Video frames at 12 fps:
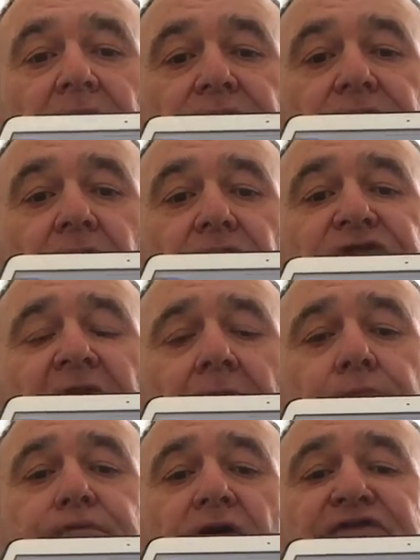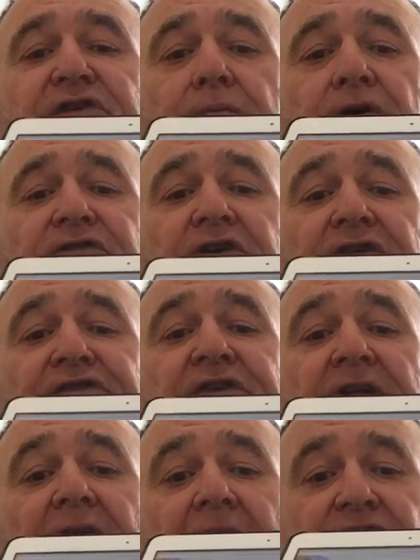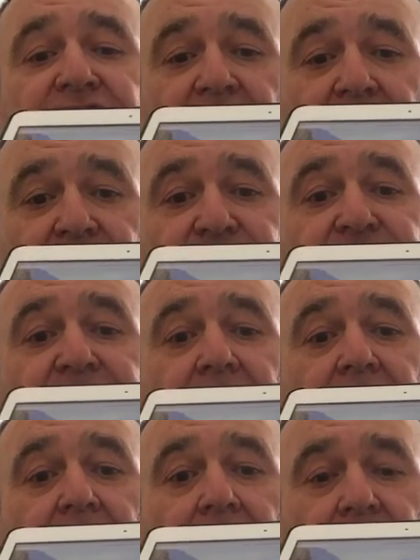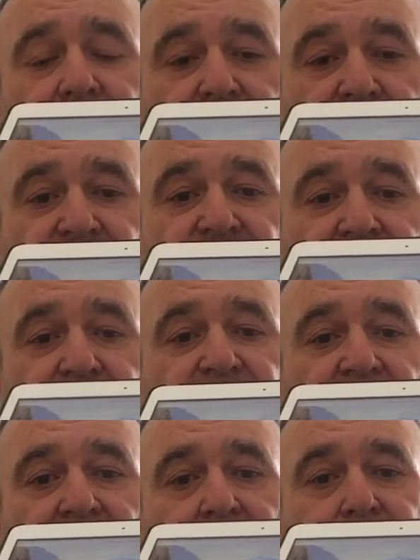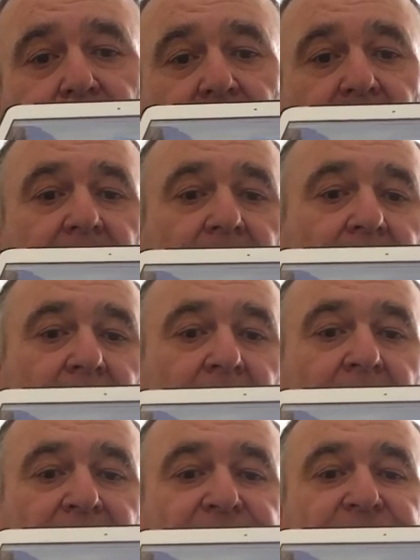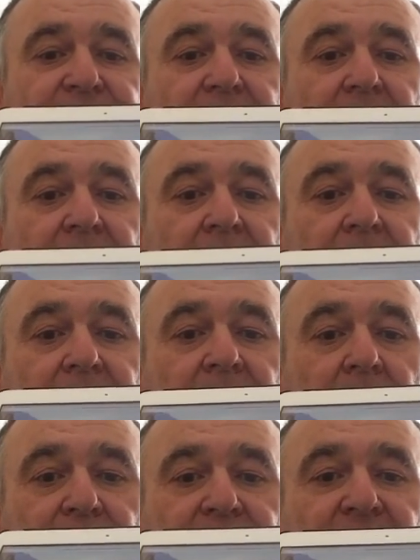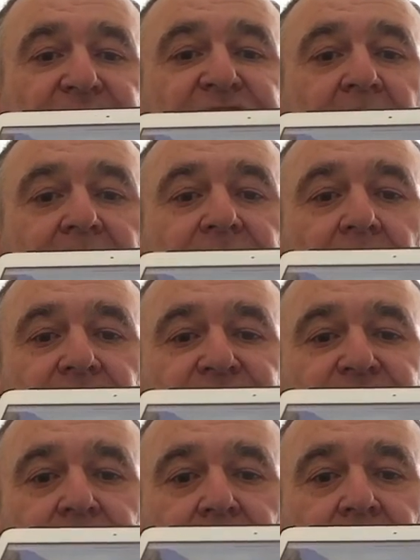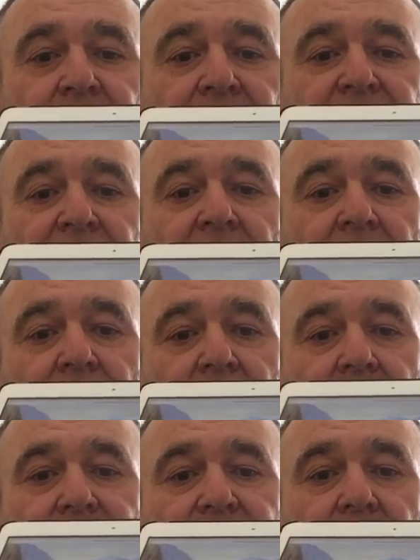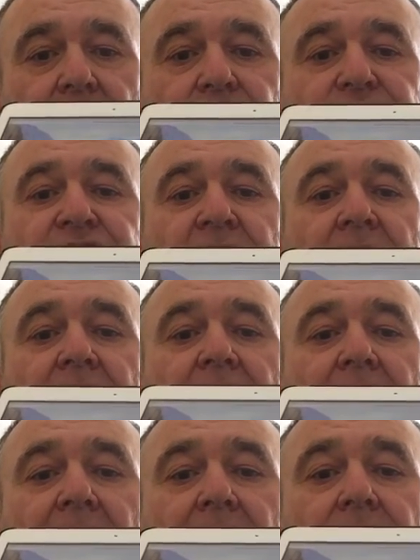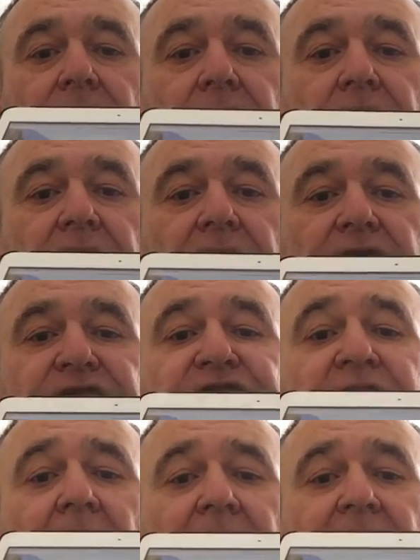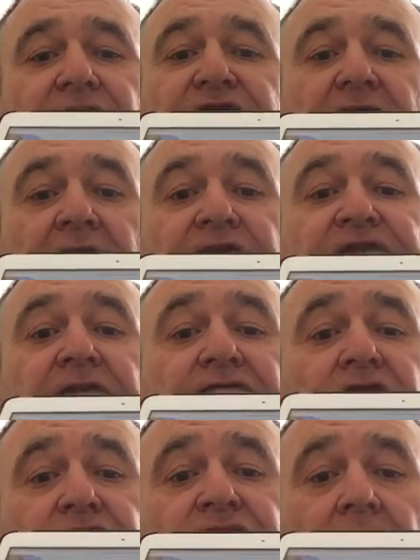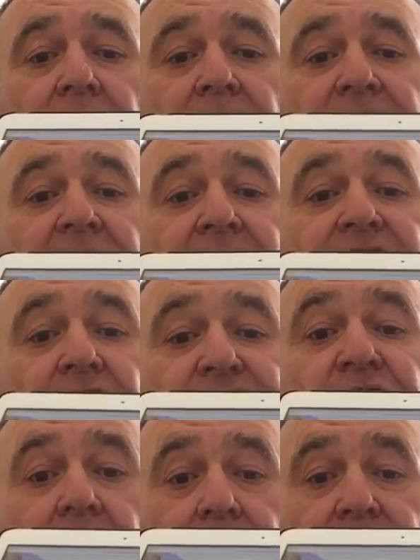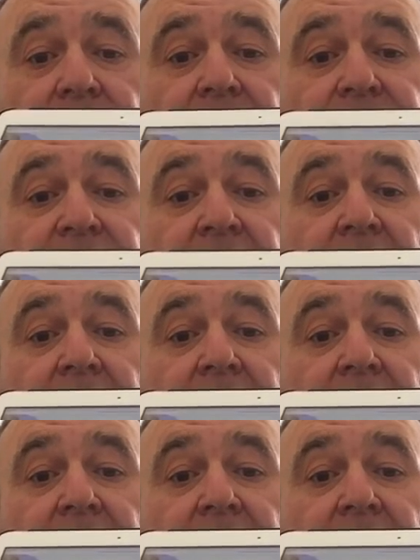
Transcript: Note how precipitous the ledge is on which the sheep has lowered itself onto, and note how slight is the foothold that